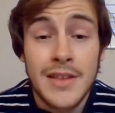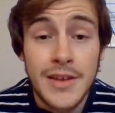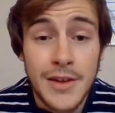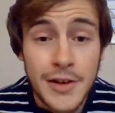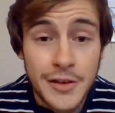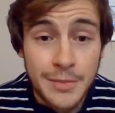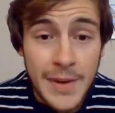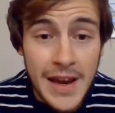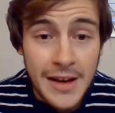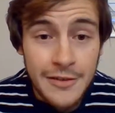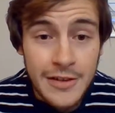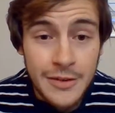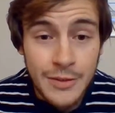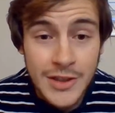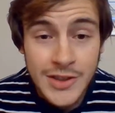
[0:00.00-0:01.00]
the Earth
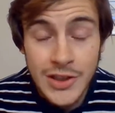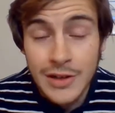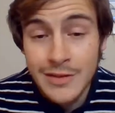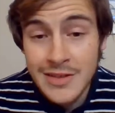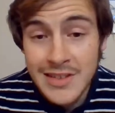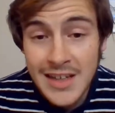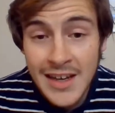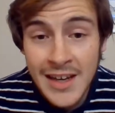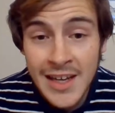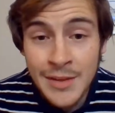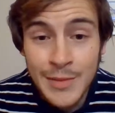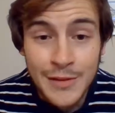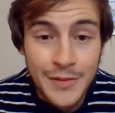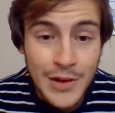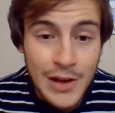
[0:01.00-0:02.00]
battery, which over
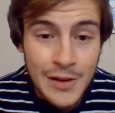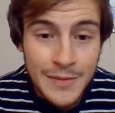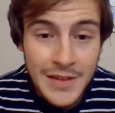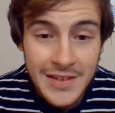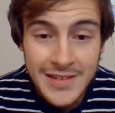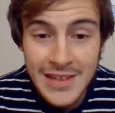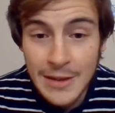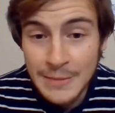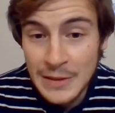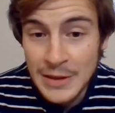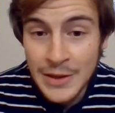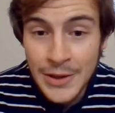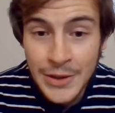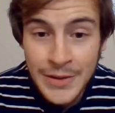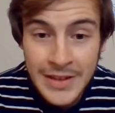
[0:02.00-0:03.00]
time evolved to something
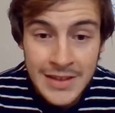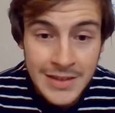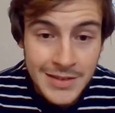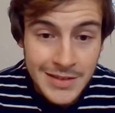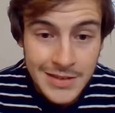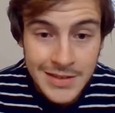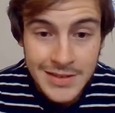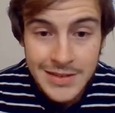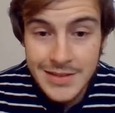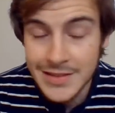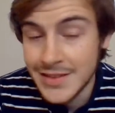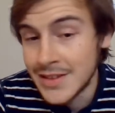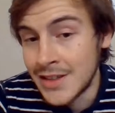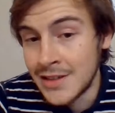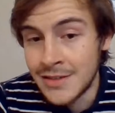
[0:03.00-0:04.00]
known as,
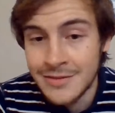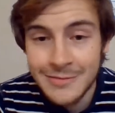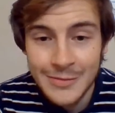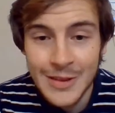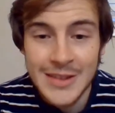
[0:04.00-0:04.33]
you know,